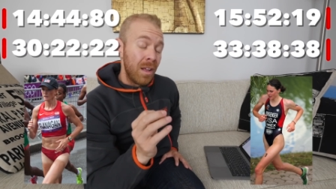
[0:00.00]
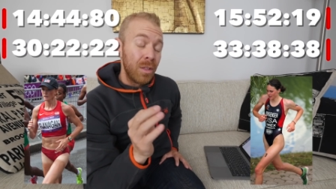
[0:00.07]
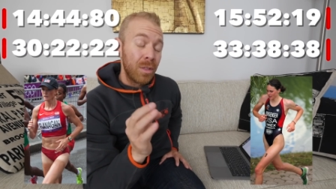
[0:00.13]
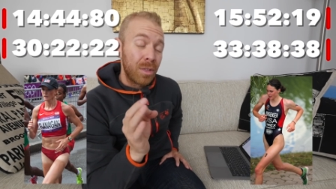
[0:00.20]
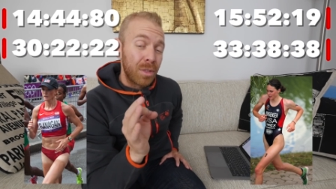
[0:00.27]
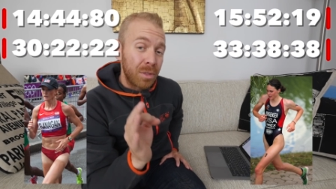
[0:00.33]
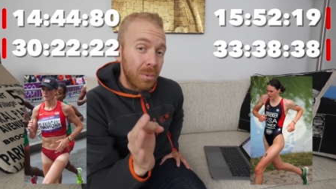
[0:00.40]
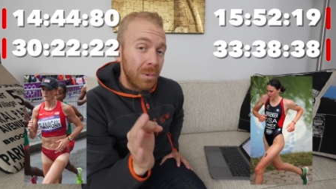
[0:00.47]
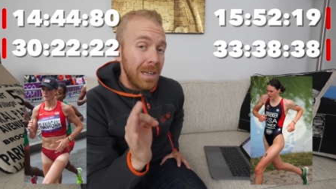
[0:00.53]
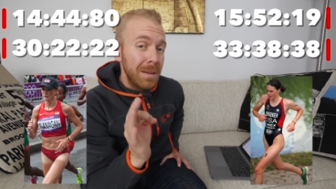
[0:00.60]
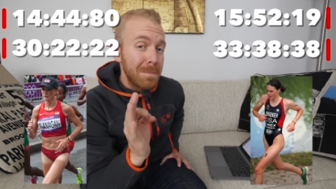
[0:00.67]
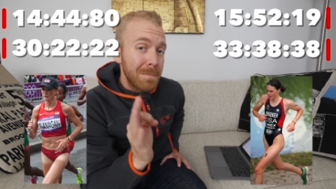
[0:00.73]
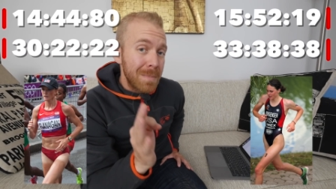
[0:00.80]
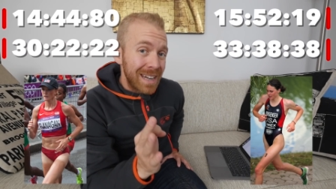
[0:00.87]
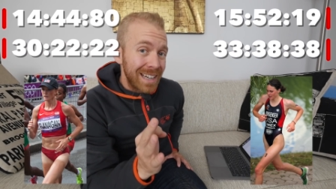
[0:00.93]
three
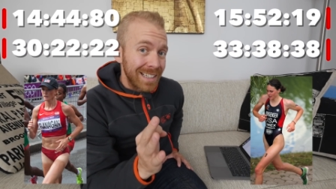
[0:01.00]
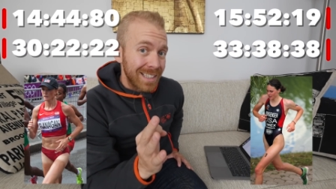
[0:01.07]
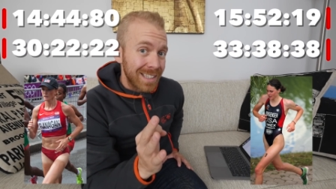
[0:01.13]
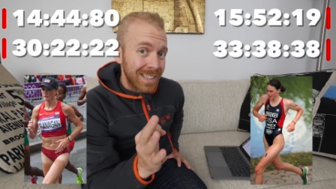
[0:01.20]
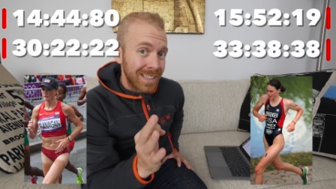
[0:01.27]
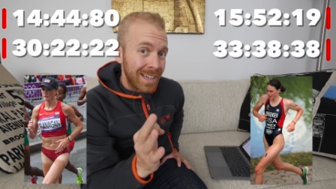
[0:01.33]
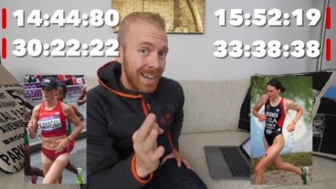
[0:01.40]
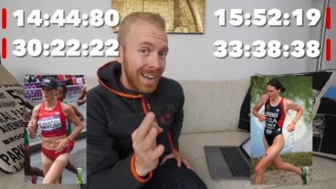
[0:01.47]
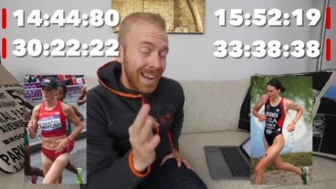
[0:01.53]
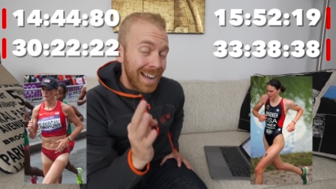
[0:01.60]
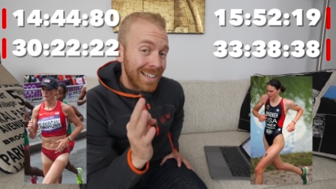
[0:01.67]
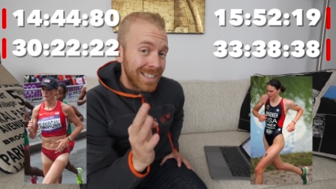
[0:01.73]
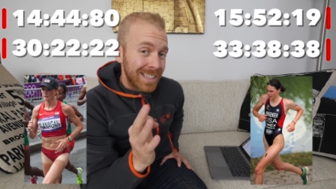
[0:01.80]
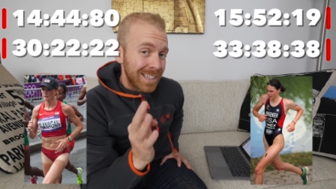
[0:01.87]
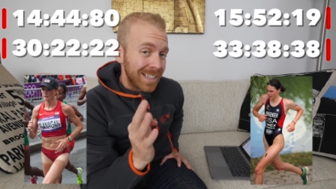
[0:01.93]
minutes
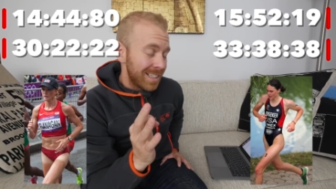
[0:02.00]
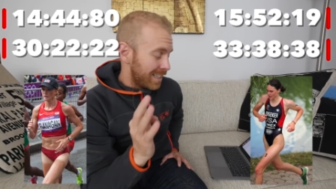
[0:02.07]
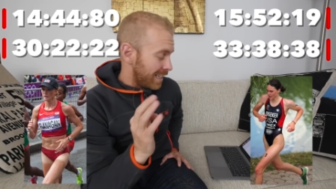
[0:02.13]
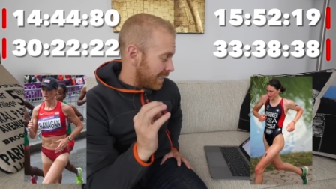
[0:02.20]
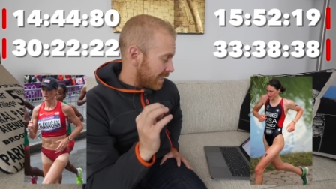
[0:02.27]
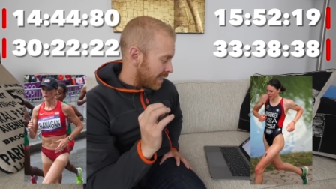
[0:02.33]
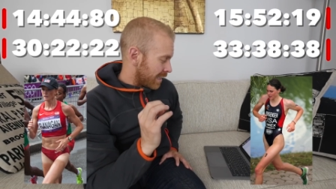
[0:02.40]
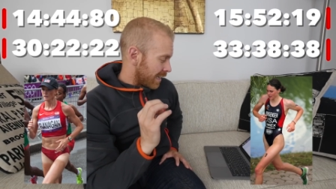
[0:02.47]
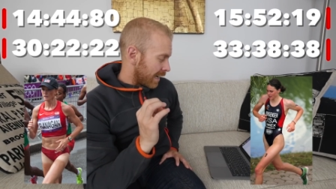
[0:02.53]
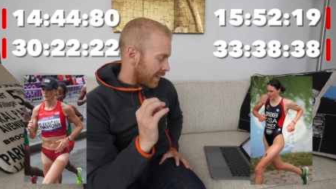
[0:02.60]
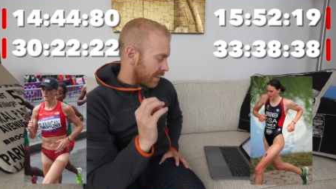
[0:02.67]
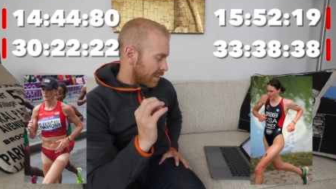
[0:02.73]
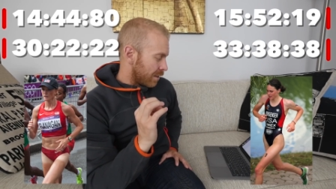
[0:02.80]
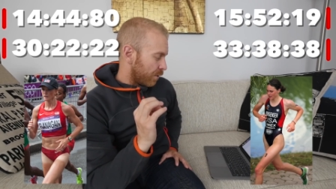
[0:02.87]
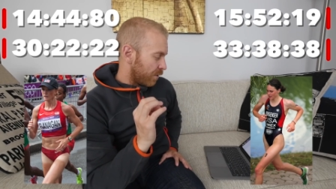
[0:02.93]
and sixteen
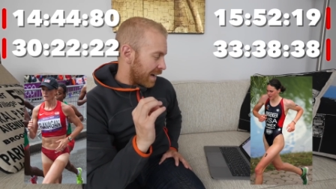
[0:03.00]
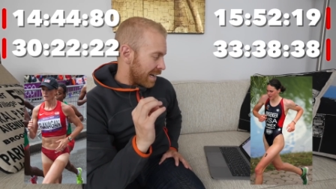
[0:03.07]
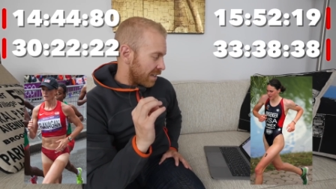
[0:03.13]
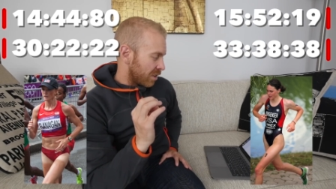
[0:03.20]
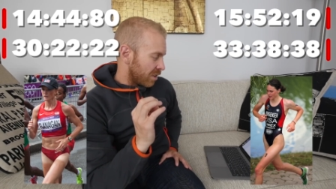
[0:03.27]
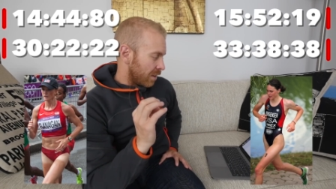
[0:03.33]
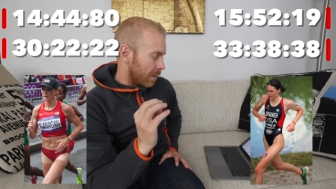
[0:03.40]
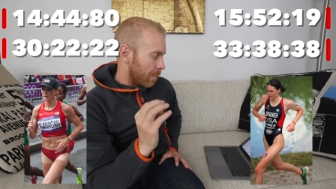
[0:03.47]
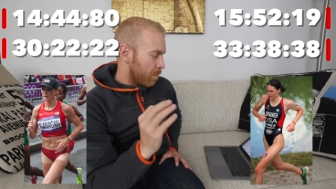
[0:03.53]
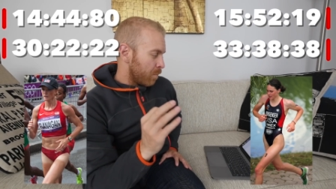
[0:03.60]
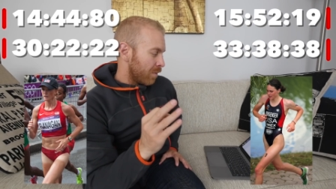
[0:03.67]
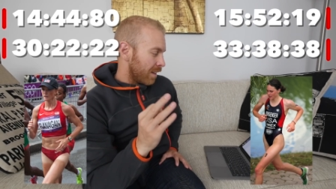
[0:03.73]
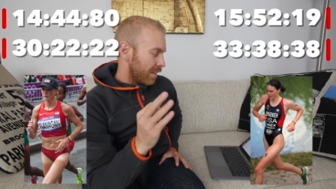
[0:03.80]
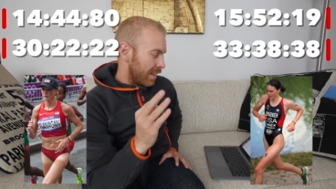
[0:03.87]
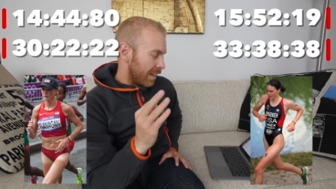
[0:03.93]
seconds faster
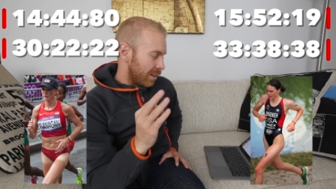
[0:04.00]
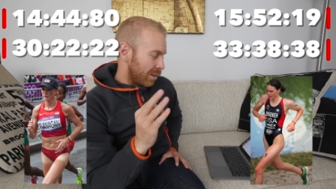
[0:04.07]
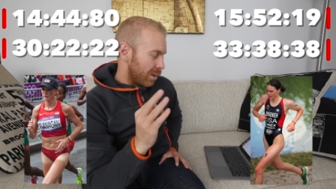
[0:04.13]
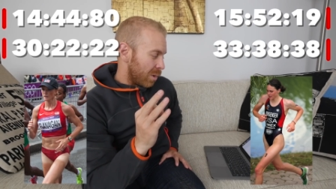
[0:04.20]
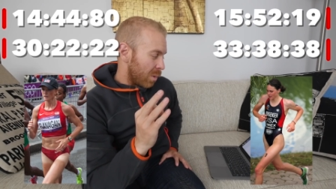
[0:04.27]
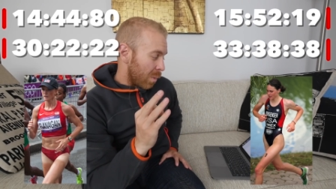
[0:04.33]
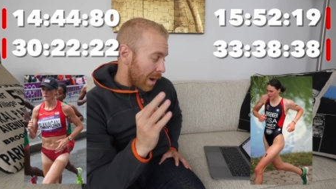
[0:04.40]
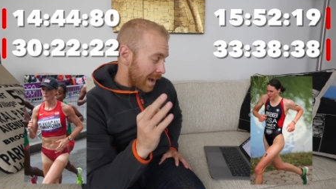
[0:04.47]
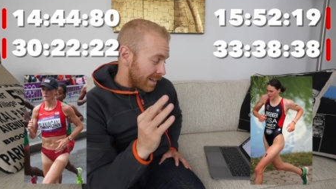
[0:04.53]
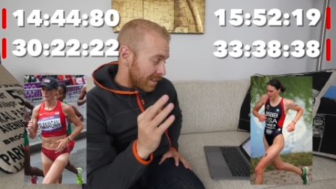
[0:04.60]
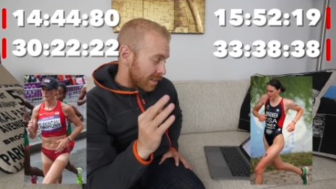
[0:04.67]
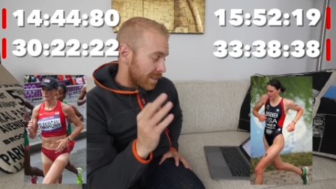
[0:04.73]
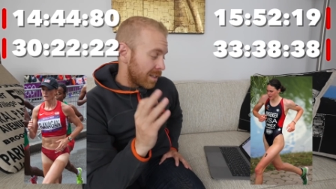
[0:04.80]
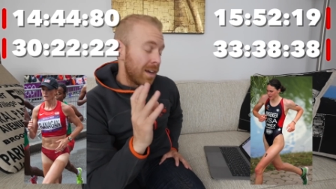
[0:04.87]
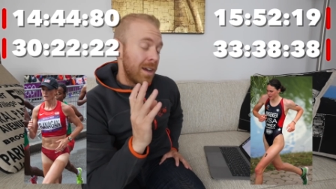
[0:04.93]
than
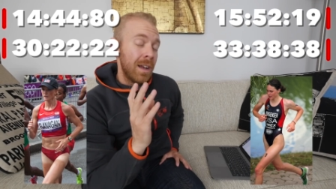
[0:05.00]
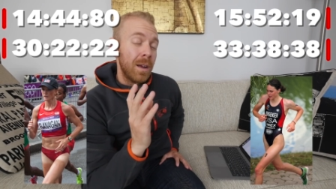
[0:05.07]
Gwen's